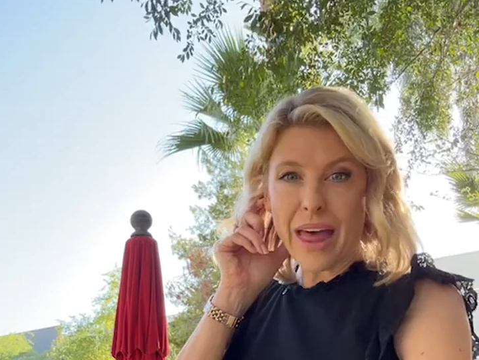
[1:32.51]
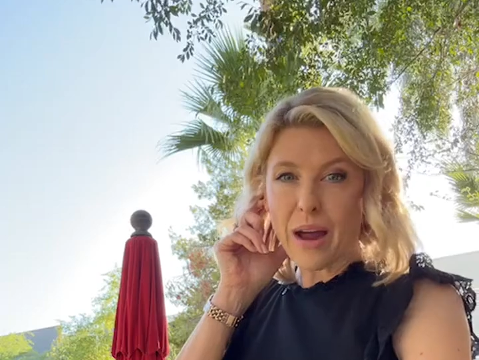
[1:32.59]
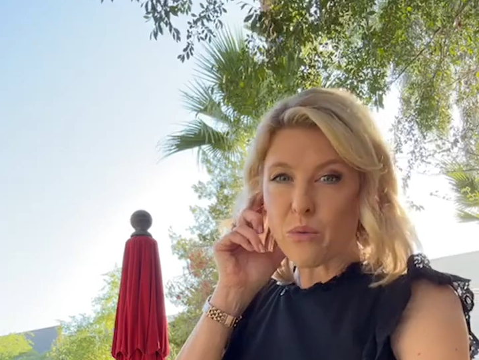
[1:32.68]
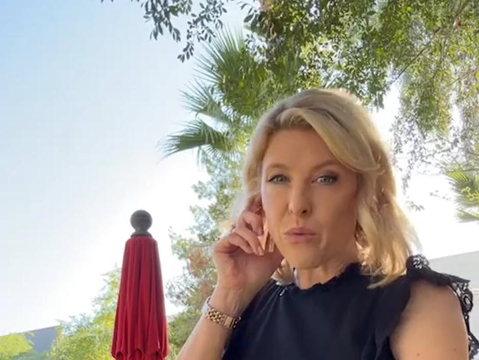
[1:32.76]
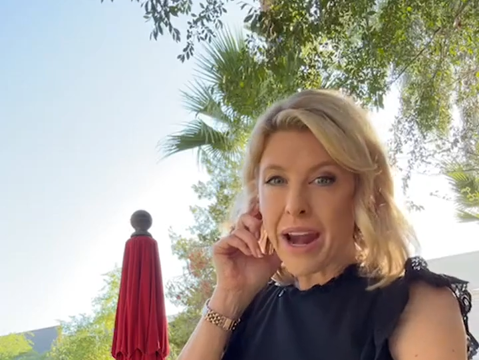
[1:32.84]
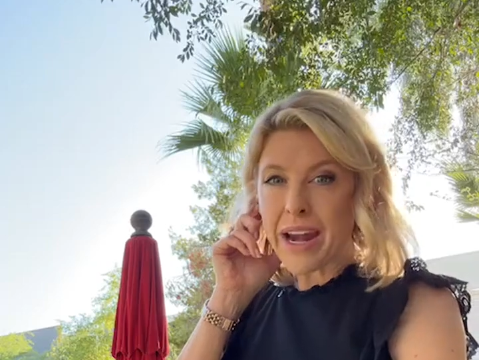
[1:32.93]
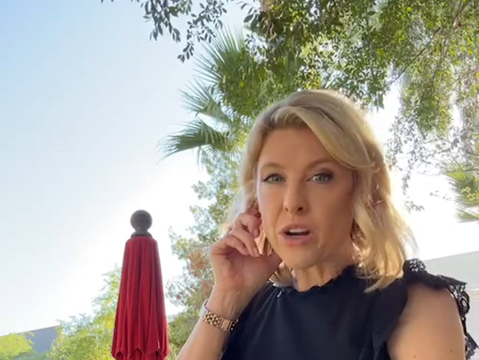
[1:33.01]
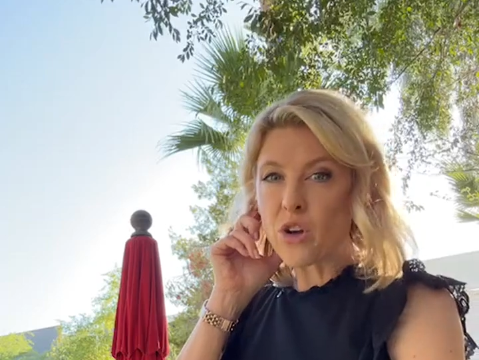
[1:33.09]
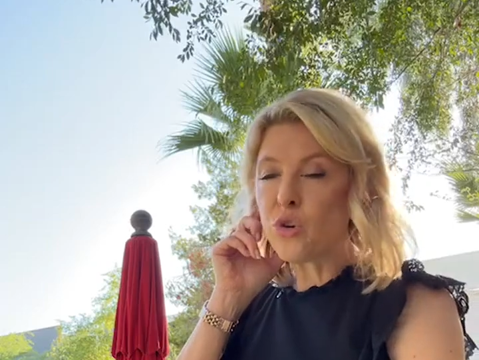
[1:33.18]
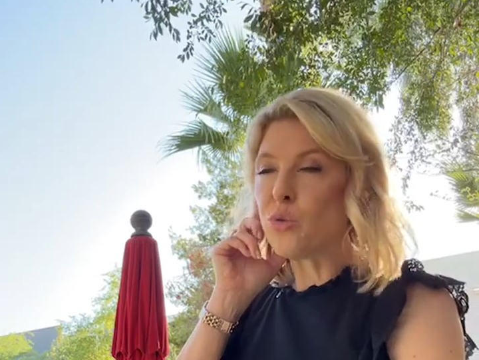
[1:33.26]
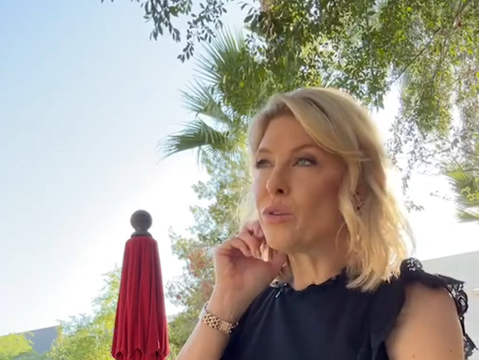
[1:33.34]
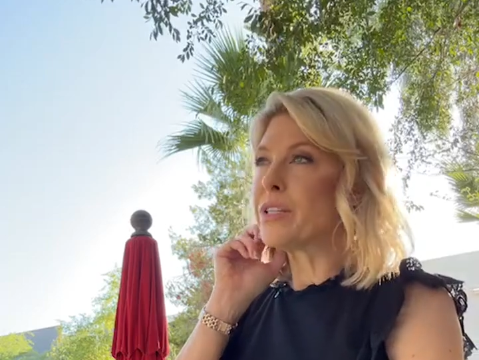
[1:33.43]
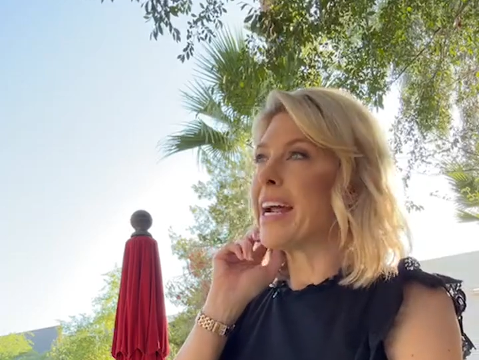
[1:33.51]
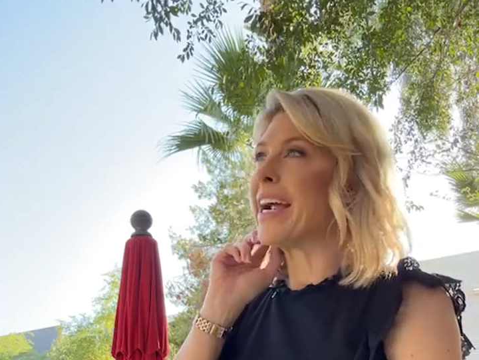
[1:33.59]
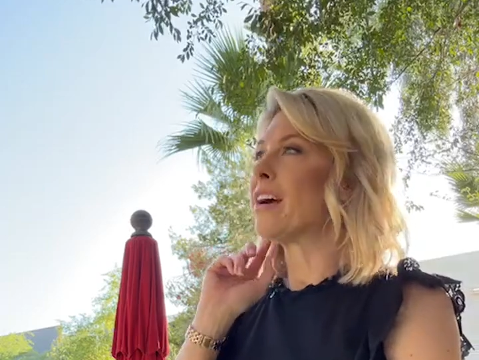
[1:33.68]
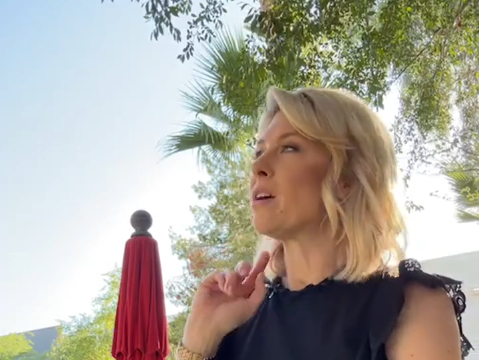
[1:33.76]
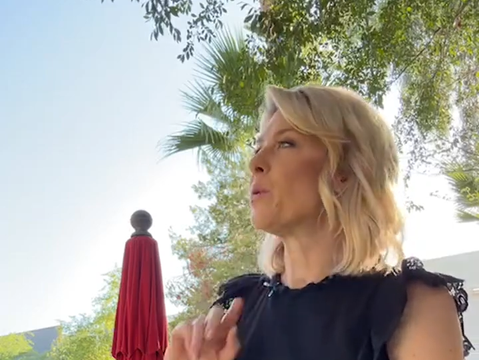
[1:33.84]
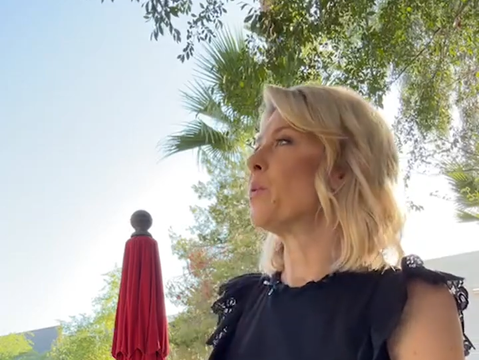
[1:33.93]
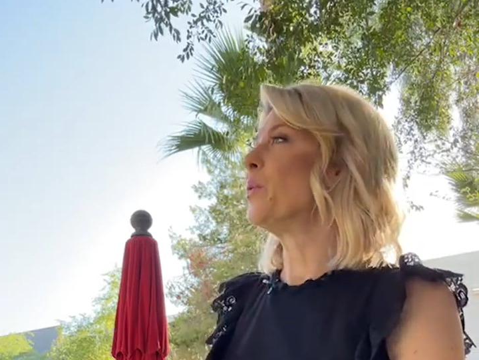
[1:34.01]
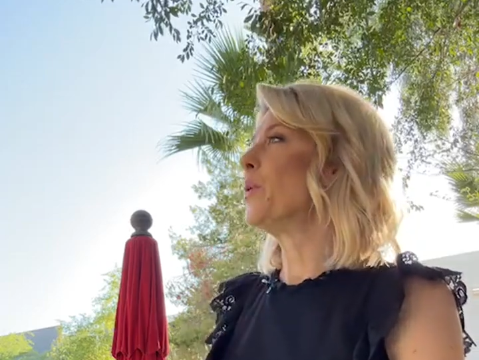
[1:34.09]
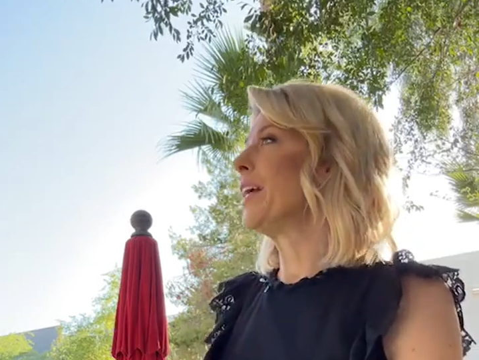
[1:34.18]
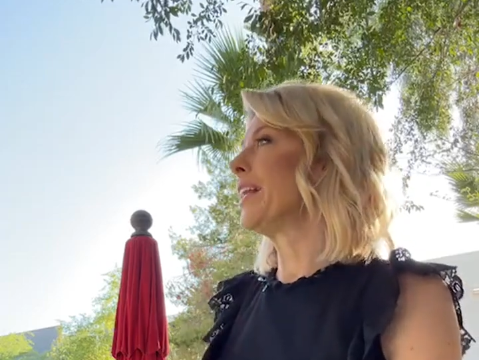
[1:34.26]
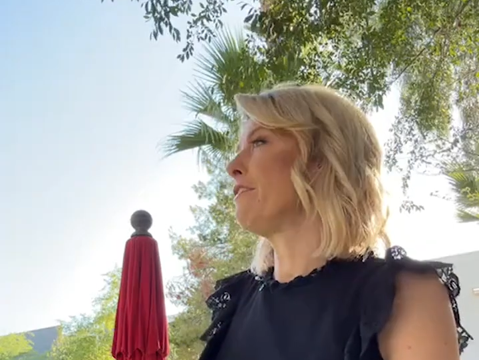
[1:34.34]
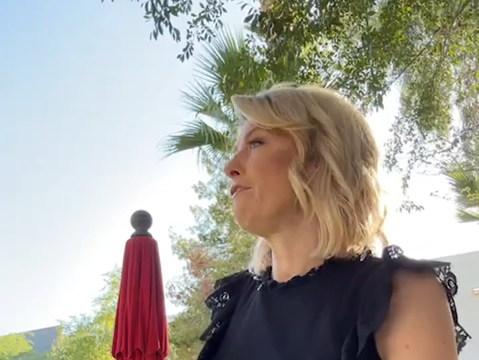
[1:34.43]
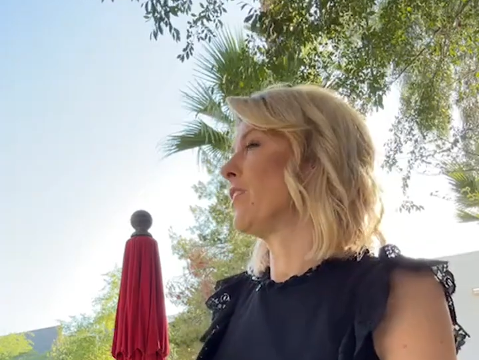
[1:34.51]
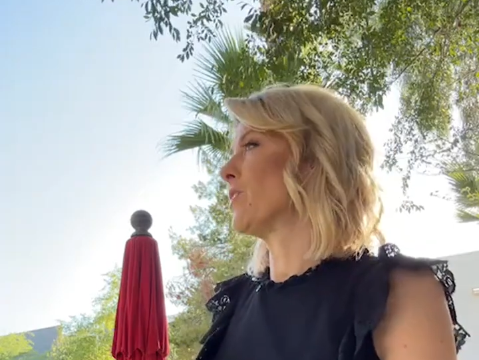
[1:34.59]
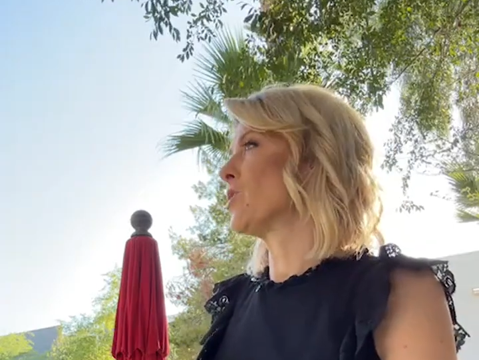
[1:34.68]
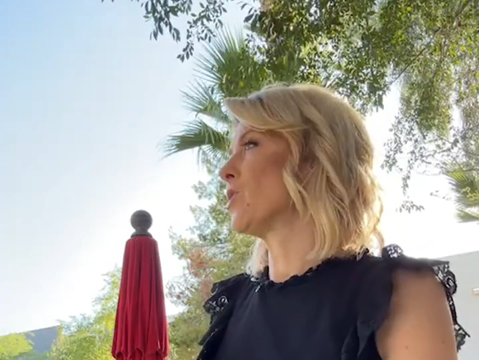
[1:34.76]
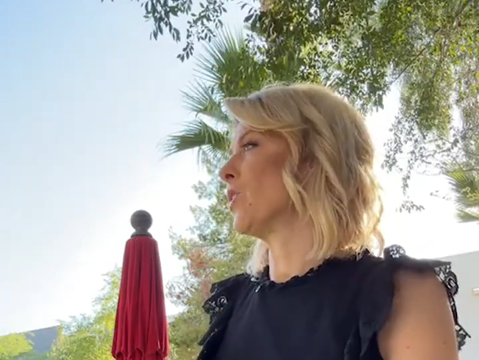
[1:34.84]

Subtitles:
That rain, cooled air really feels